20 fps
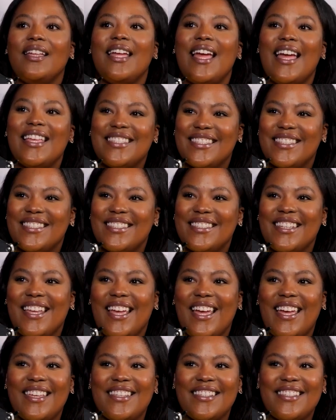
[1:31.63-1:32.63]
Yes,
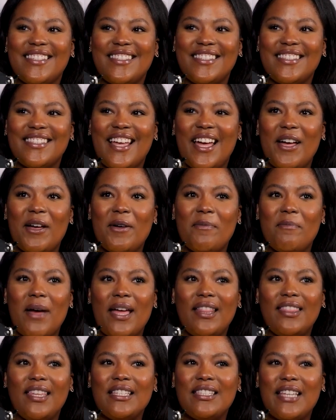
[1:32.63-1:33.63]
yes. I
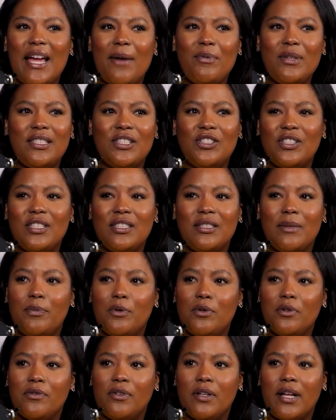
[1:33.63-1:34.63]
think Cyprus is just a
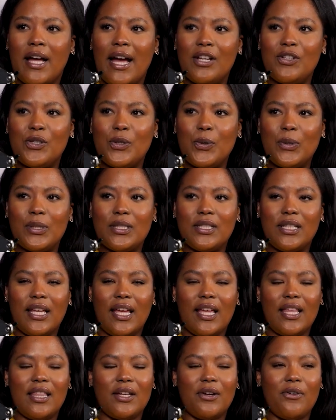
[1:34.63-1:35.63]
beautiful country
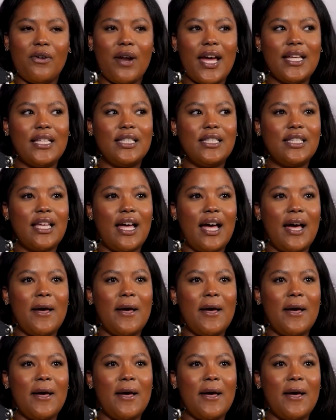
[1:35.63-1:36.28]
altogether, right?